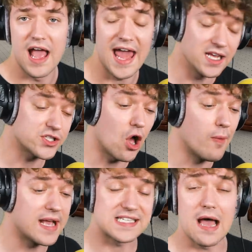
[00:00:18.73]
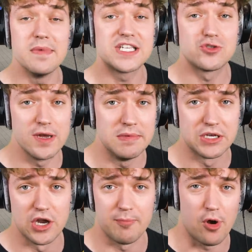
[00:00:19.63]
And as always, I'm extremely
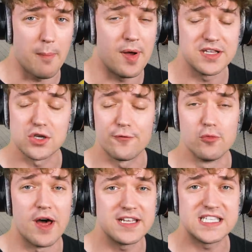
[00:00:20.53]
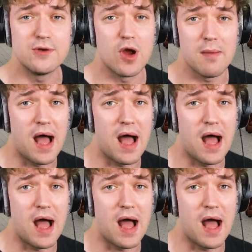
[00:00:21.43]
good at prop hunt, so if you want to see where I'm